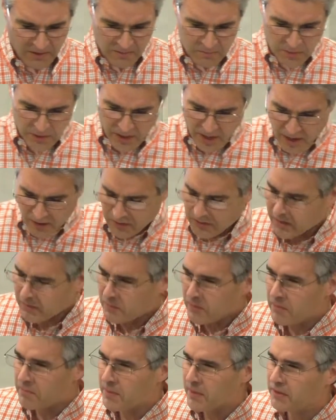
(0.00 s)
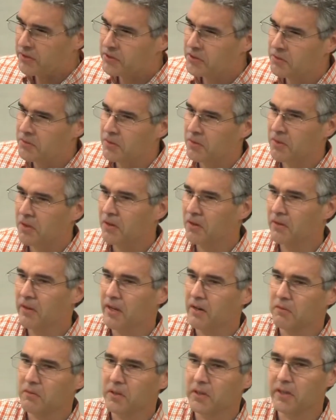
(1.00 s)
But how can we be sure all
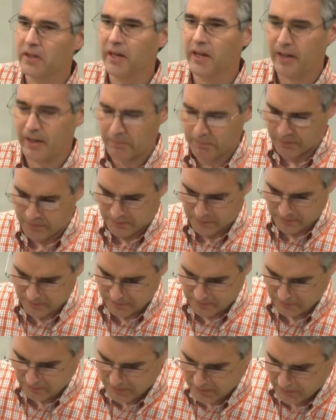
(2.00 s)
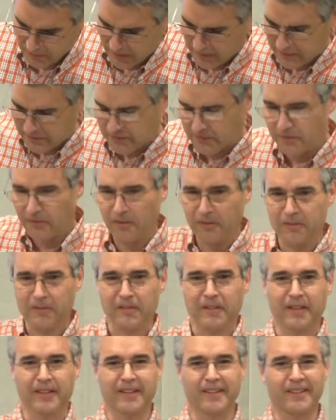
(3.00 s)
that really happened? Well, that's the third
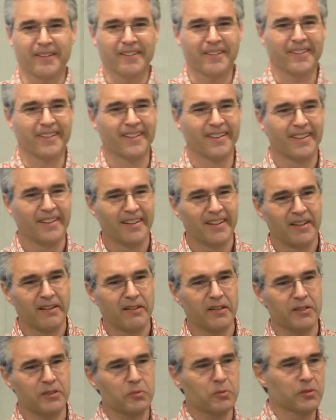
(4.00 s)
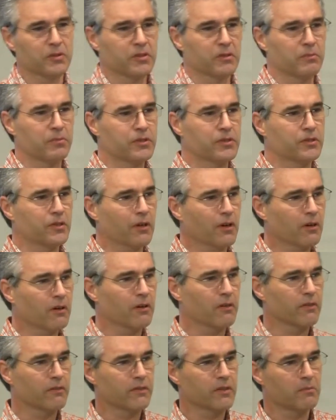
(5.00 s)
thing here. This was
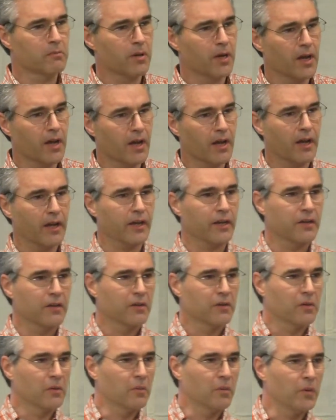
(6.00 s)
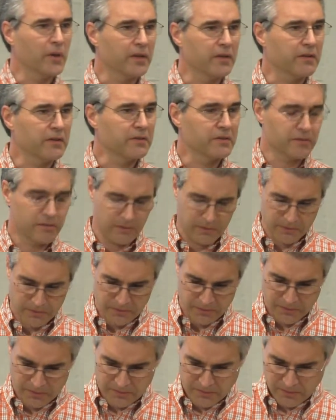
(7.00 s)
observed by
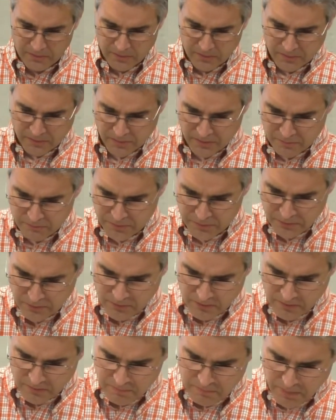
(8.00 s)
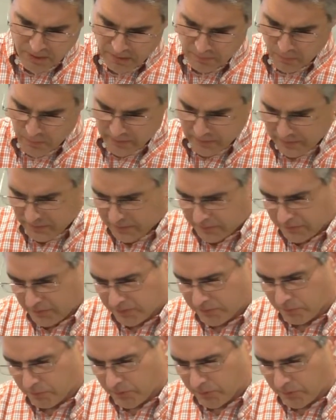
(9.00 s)
witnesses. Observed by witnesses,